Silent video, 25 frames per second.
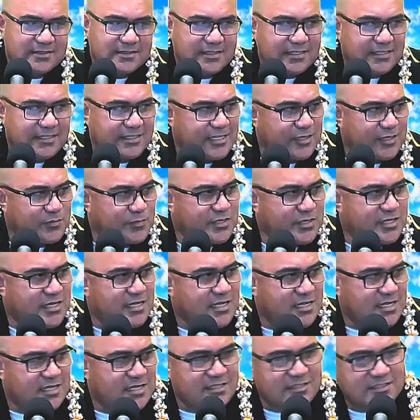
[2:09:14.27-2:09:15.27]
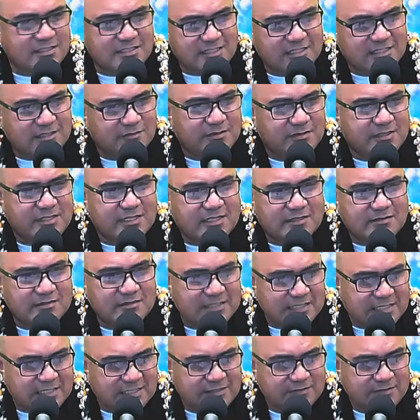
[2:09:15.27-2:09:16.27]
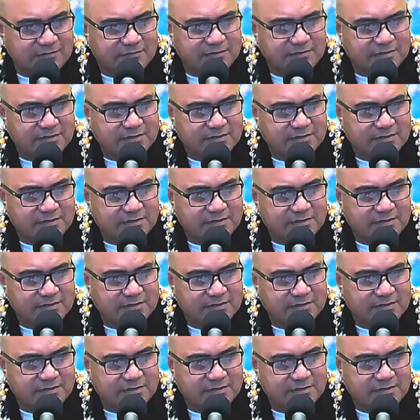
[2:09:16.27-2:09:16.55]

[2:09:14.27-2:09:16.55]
and then we're going to continue with our life